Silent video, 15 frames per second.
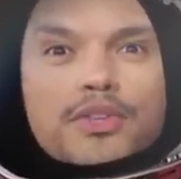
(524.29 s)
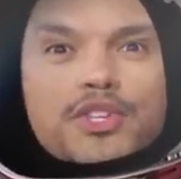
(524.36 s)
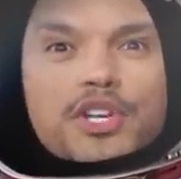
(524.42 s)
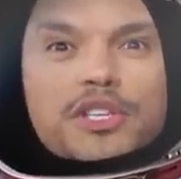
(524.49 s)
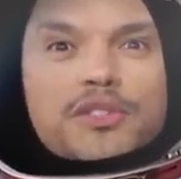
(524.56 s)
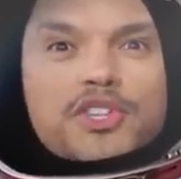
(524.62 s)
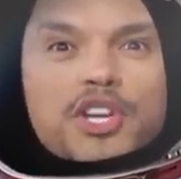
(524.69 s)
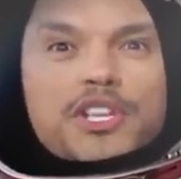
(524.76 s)

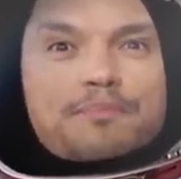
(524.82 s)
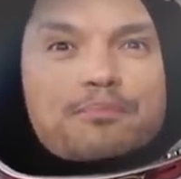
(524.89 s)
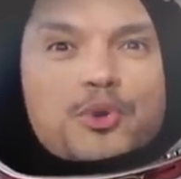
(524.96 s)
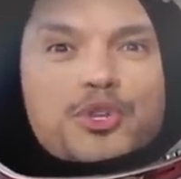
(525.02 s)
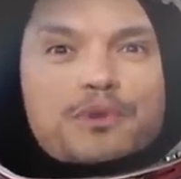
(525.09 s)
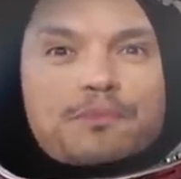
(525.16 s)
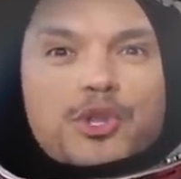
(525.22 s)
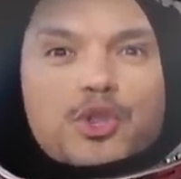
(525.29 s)
Just
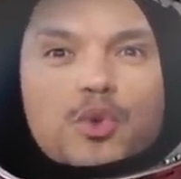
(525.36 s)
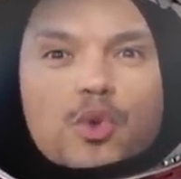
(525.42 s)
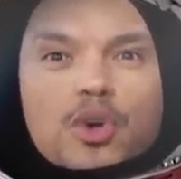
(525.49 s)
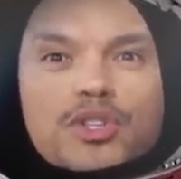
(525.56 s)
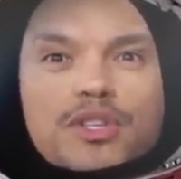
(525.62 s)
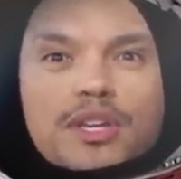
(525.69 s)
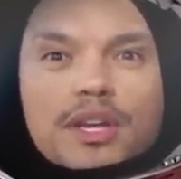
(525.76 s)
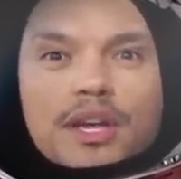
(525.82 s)
push me
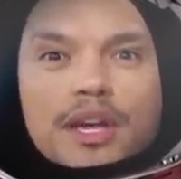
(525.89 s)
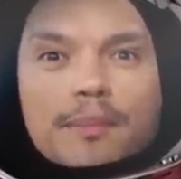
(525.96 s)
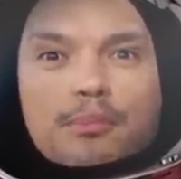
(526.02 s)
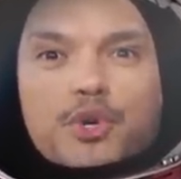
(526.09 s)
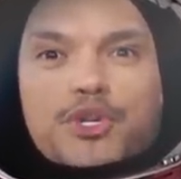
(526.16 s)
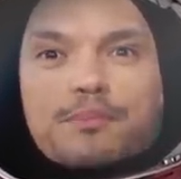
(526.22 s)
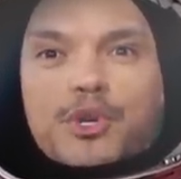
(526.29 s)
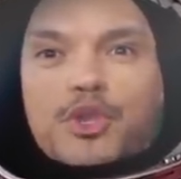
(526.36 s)
towards.
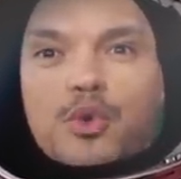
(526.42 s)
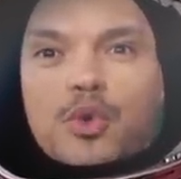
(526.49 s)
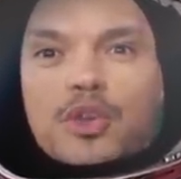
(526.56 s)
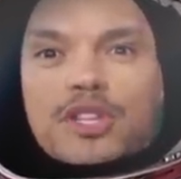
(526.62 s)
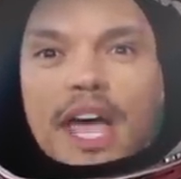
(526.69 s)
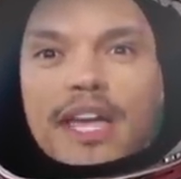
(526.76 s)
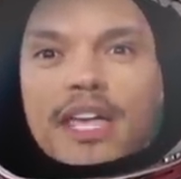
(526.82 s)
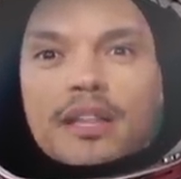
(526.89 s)

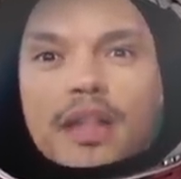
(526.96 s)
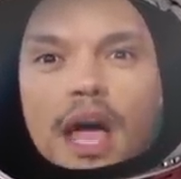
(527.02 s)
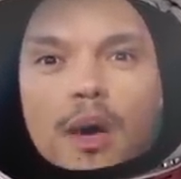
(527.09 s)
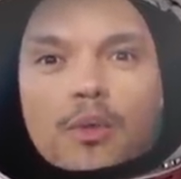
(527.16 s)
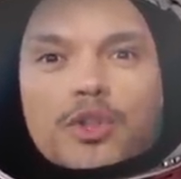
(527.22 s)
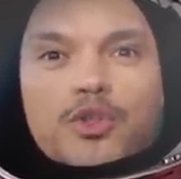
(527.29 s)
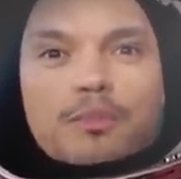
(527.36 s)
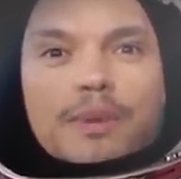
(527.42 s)
I
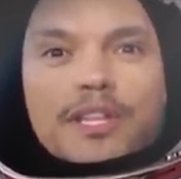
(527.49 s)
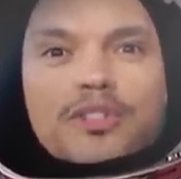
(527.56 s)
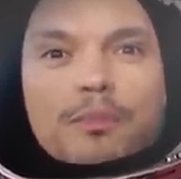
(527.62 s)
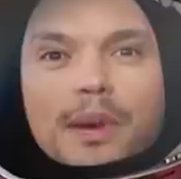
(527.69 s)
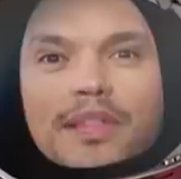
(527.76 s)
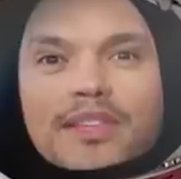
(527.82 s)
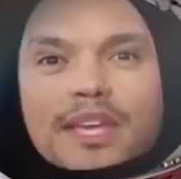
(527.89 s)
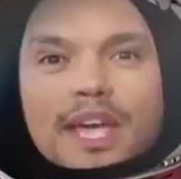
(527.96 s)
want to make the
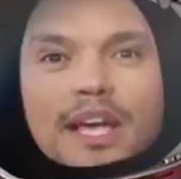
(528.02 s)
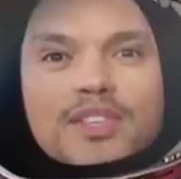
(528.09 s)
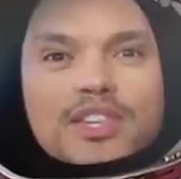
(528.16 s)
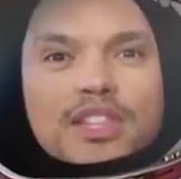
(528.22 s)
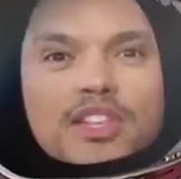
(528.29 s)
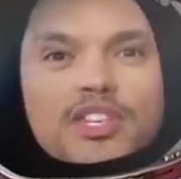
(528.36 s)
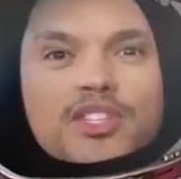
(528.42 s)
dramatic exit.